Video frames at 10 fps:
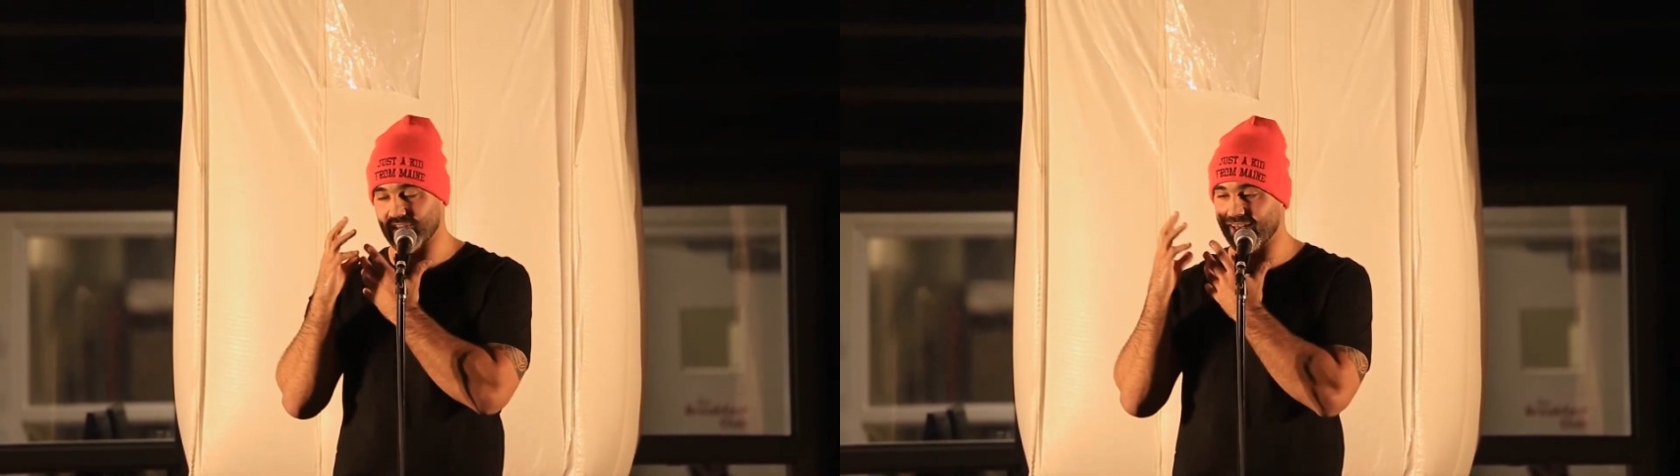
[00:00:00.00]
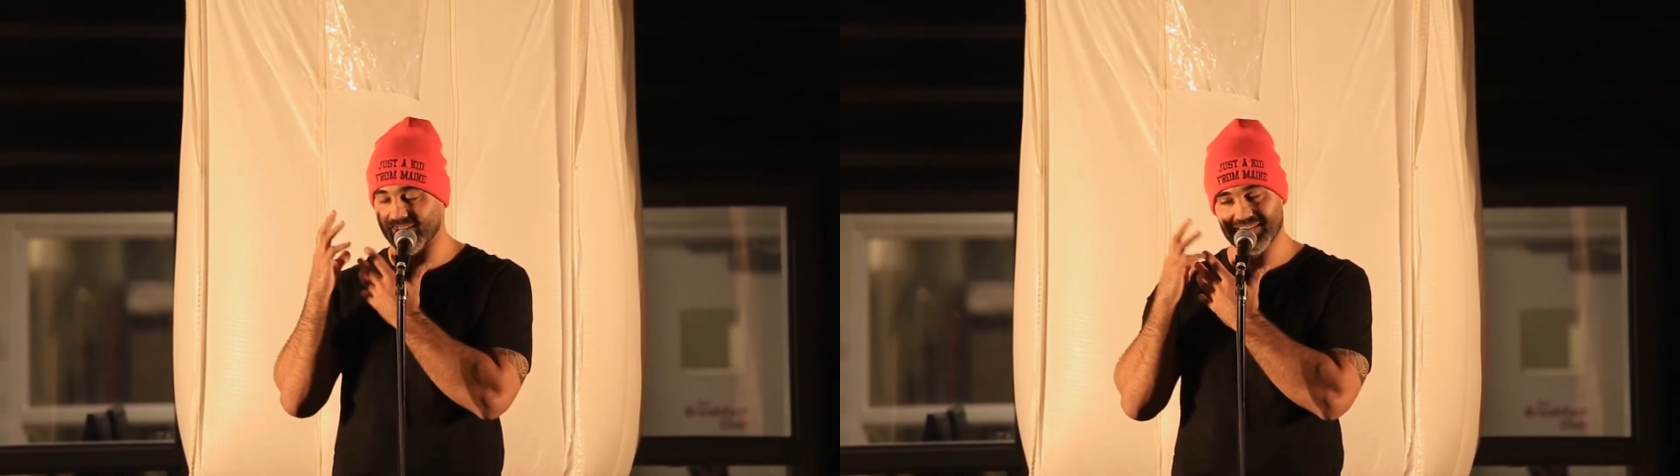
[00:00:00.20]

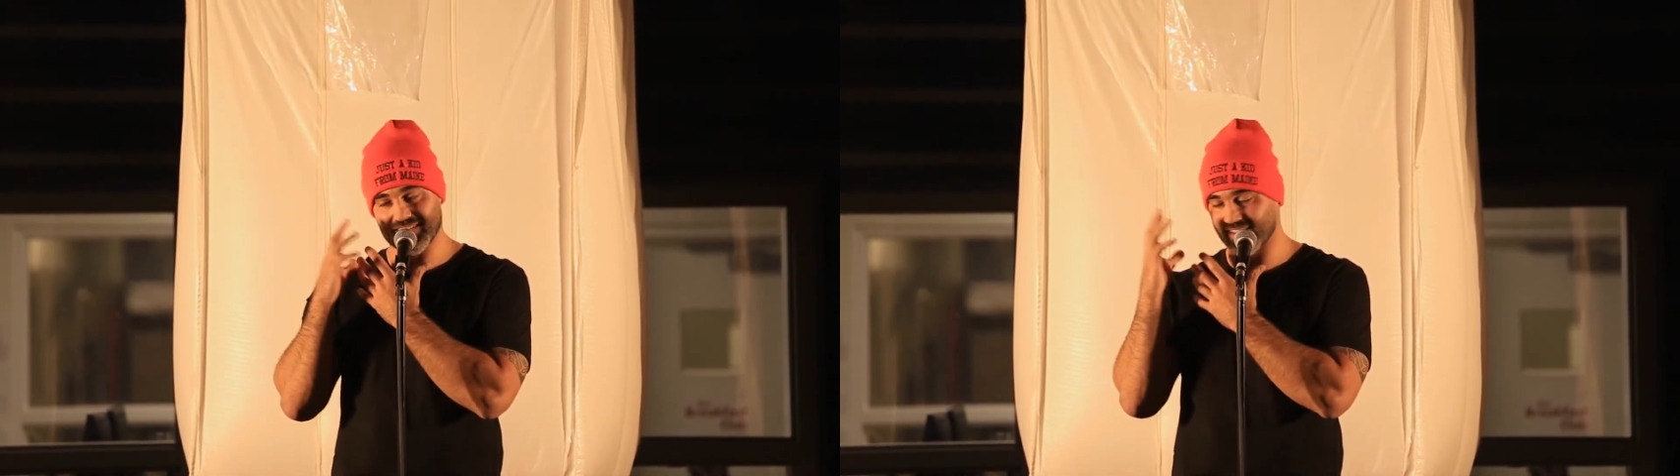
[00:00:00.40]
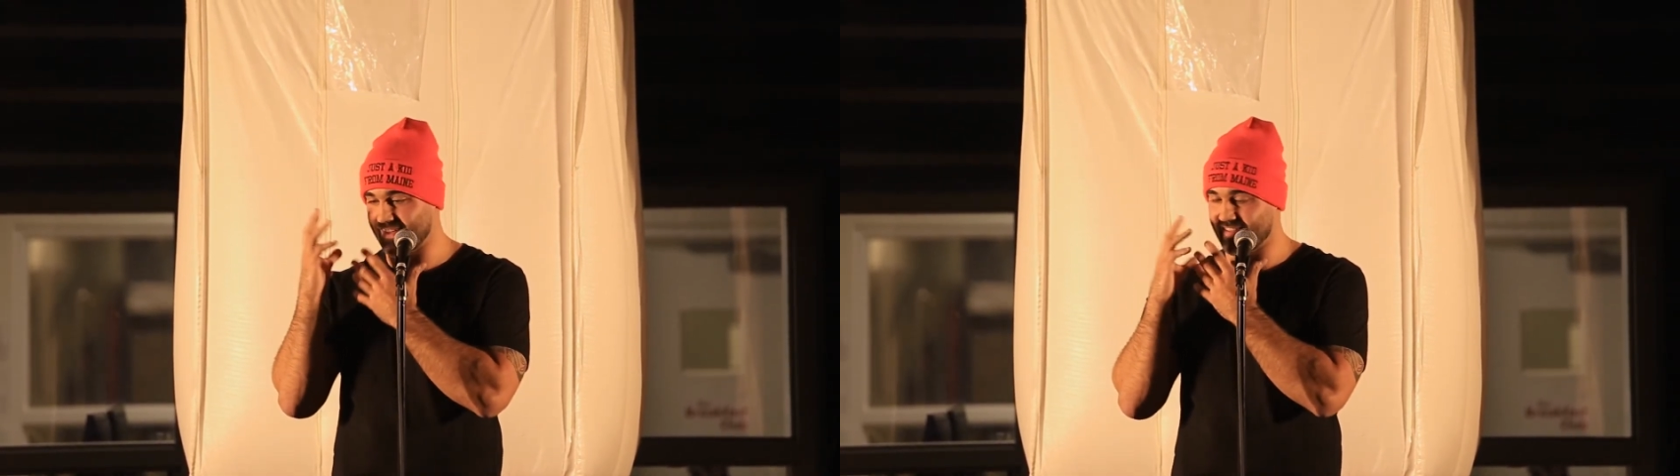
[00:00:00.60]

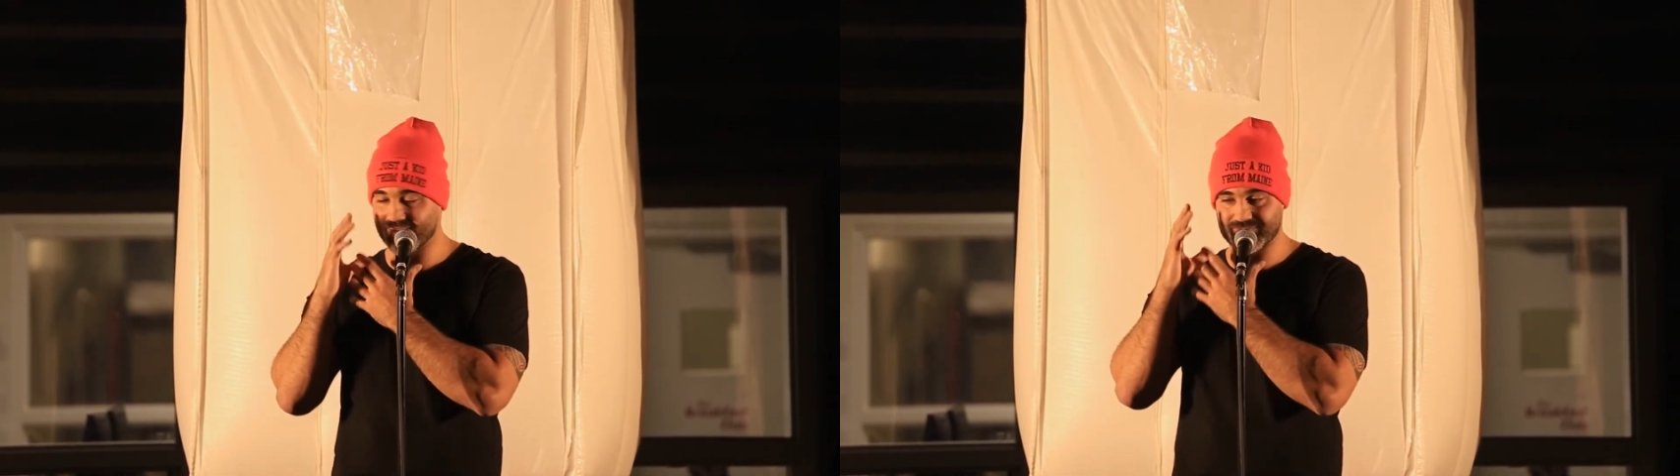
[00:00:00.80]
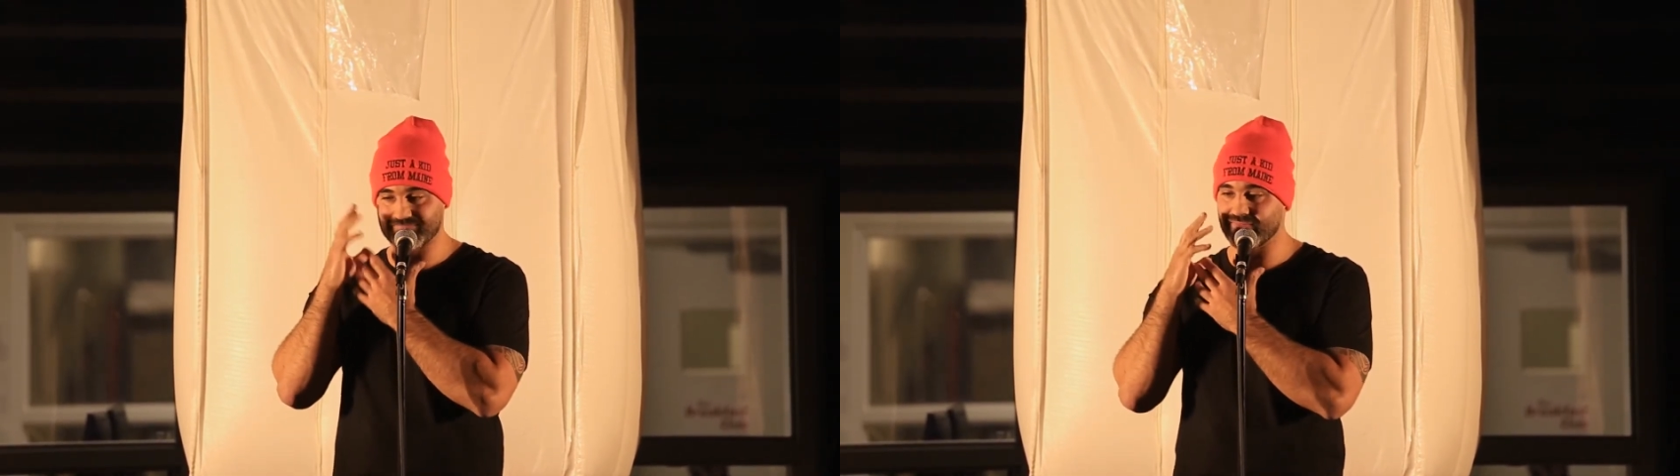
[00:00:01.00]
like
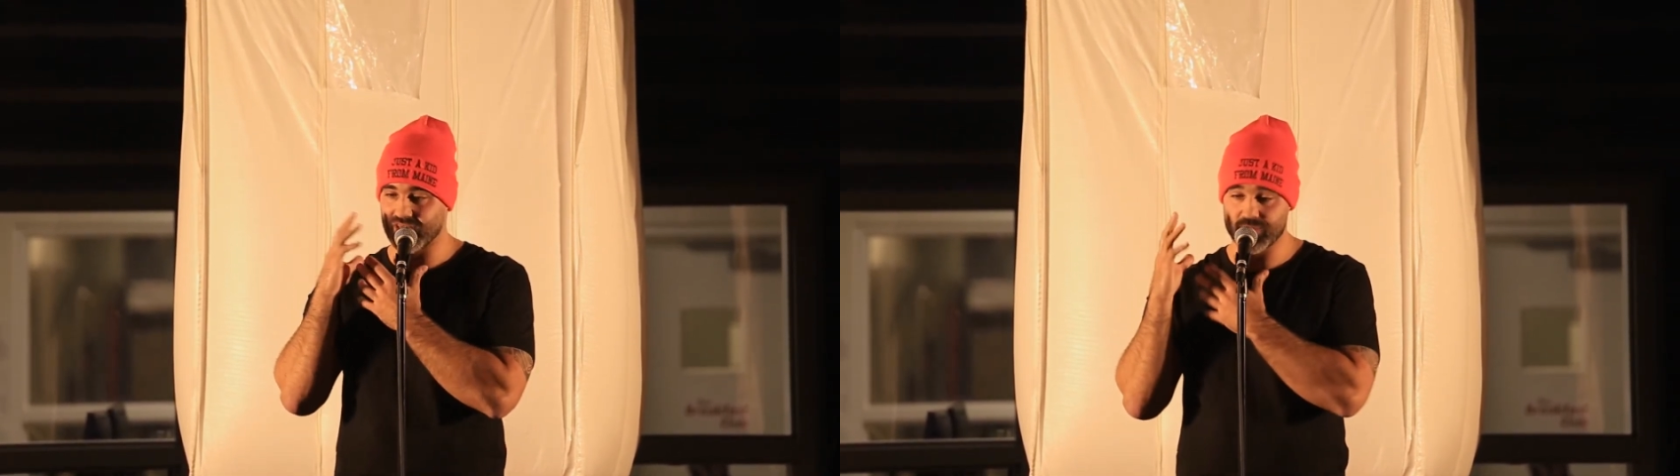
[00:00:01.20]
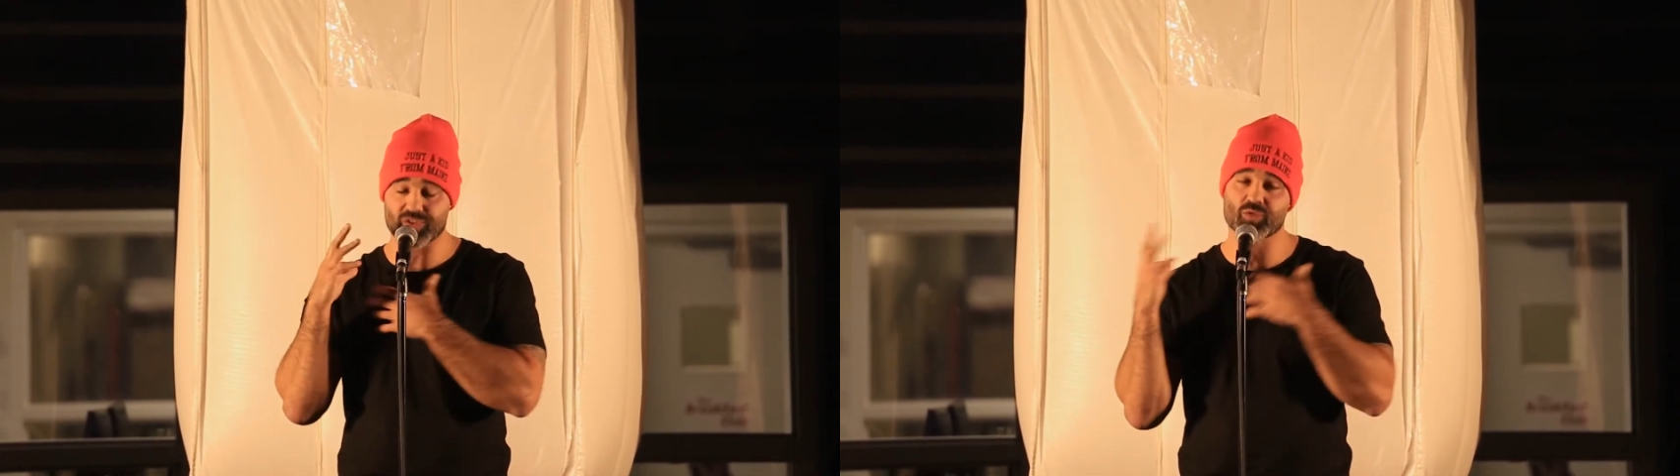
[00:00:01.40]

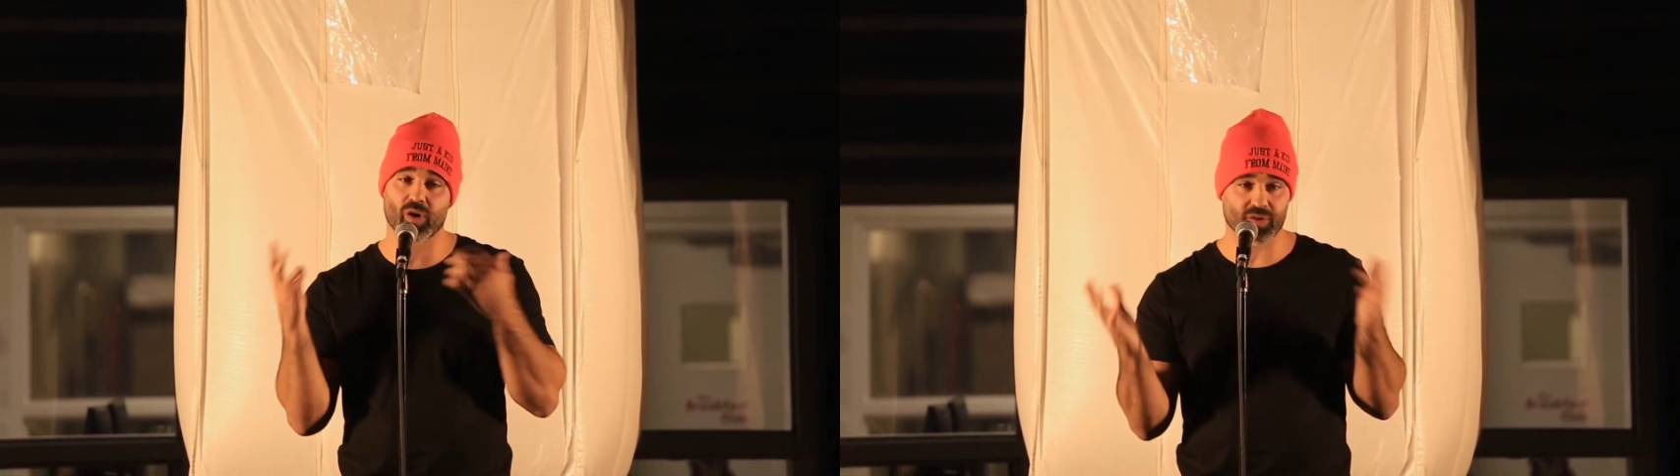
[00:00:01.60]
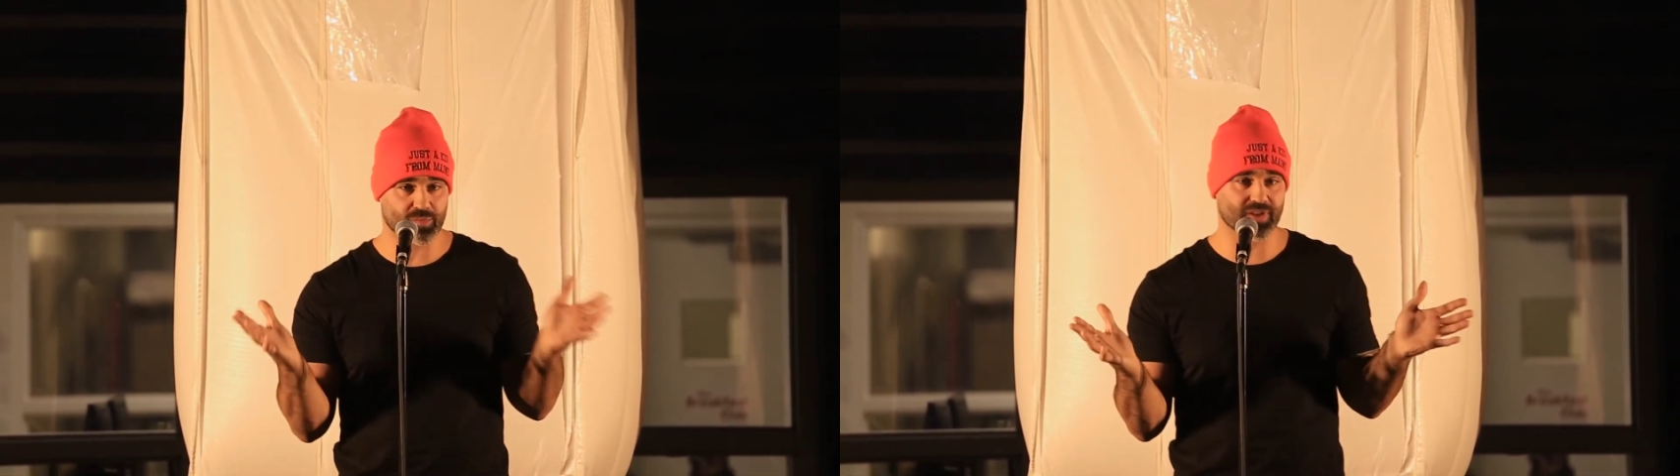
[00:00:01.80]
it was
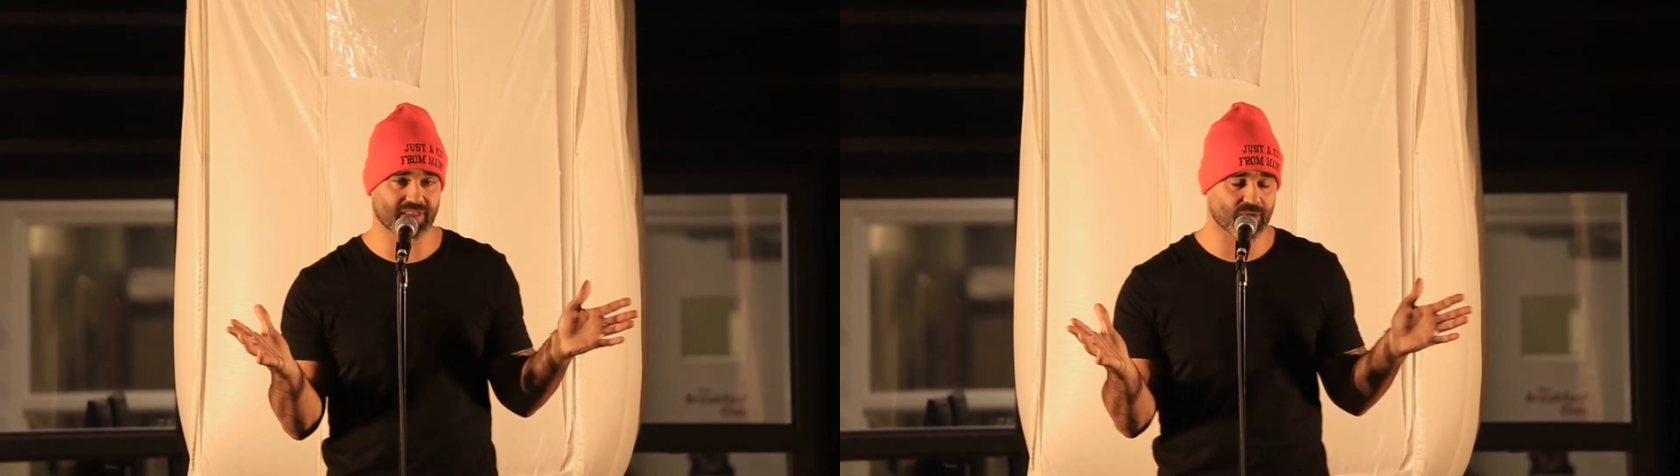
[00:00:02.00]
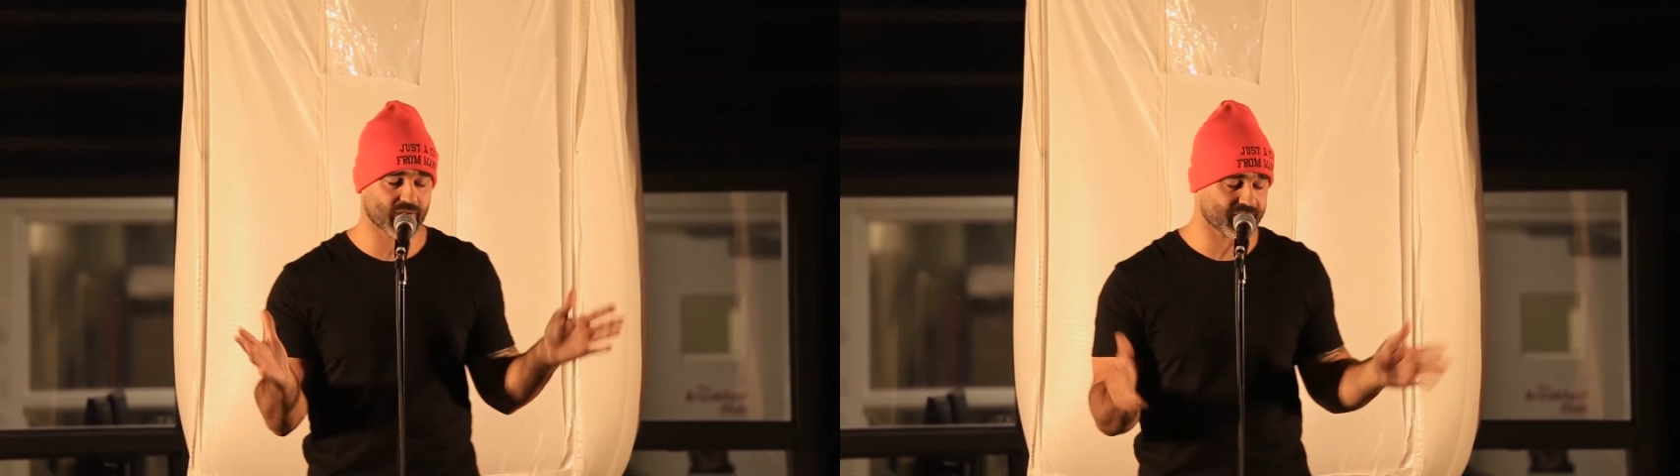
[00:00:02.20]
swollen, put it
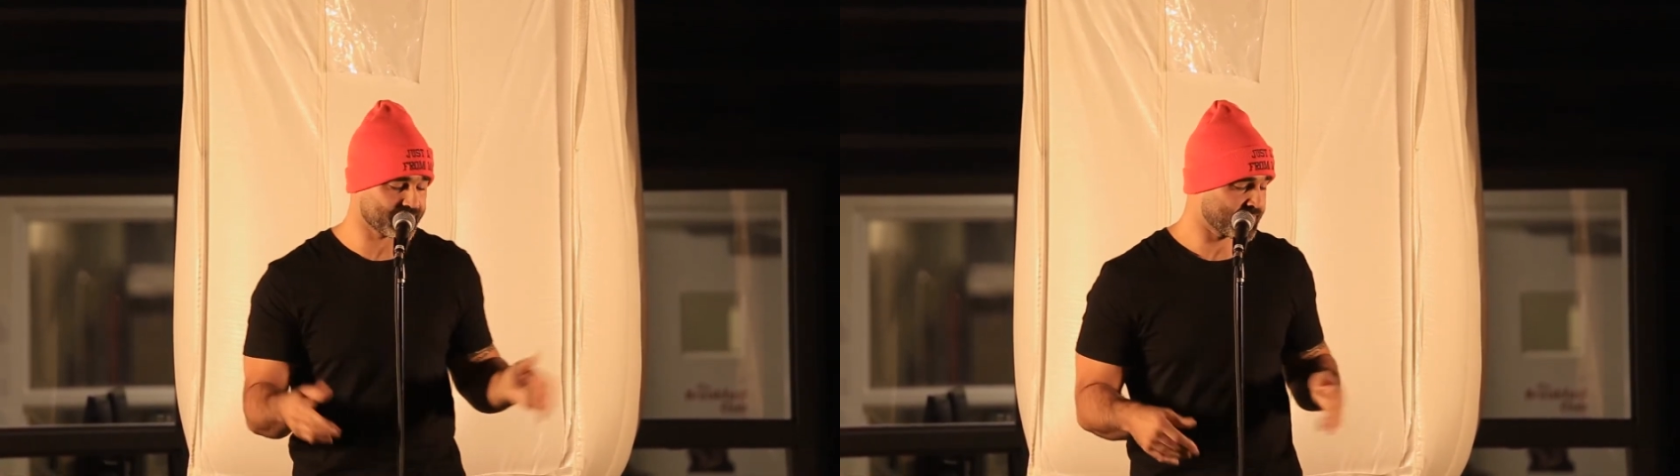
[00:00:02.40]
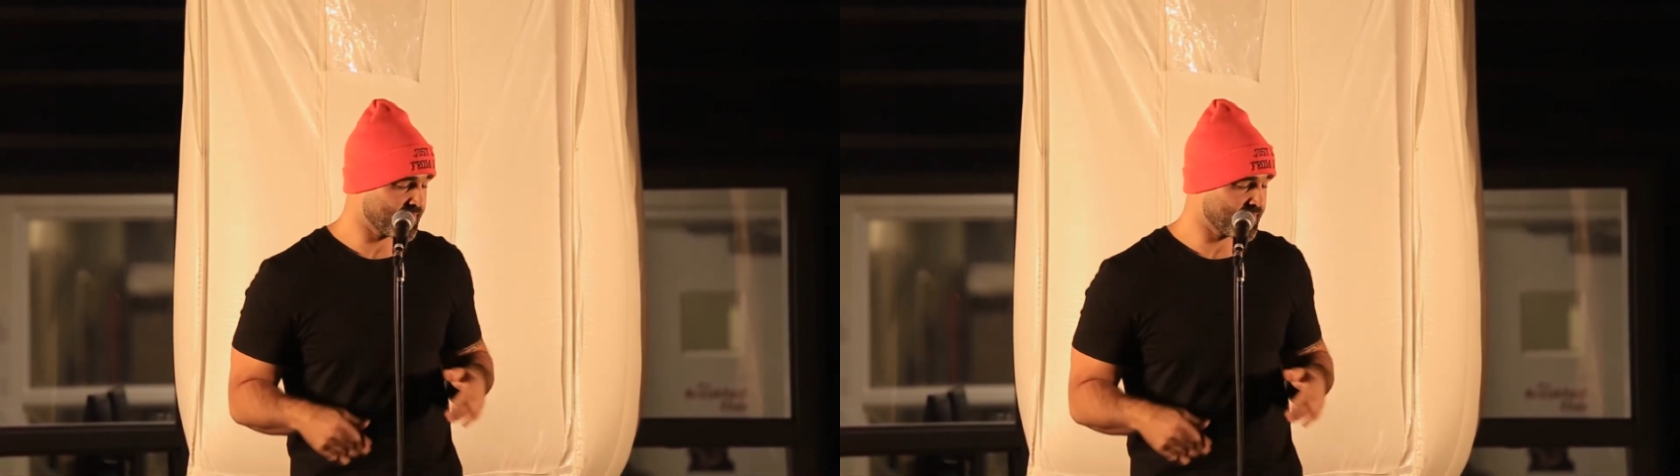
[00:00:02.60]
that way